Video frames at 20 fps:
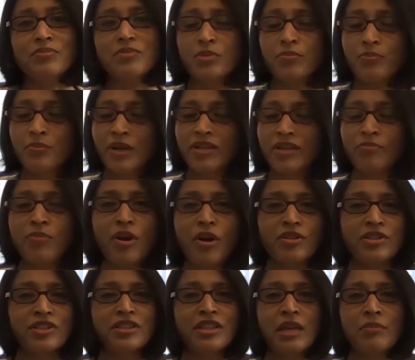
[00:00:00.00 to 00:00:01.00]
so bring
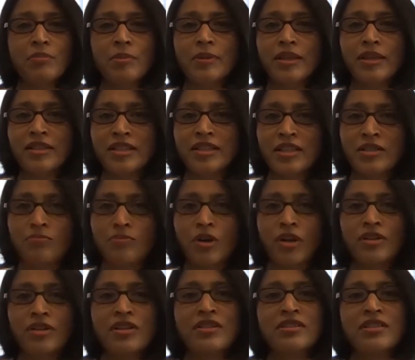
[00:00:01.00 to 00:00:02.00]
brought in capabilities,
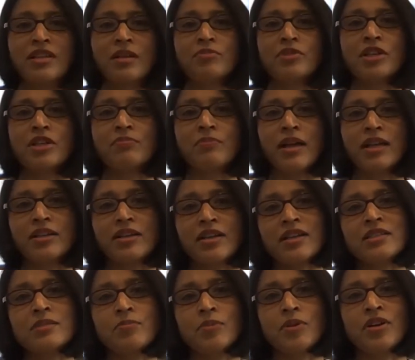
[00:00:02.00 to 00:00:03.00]
brought in subject matter
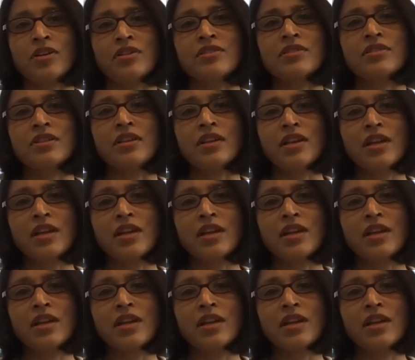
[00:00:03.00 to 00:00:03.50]
experts,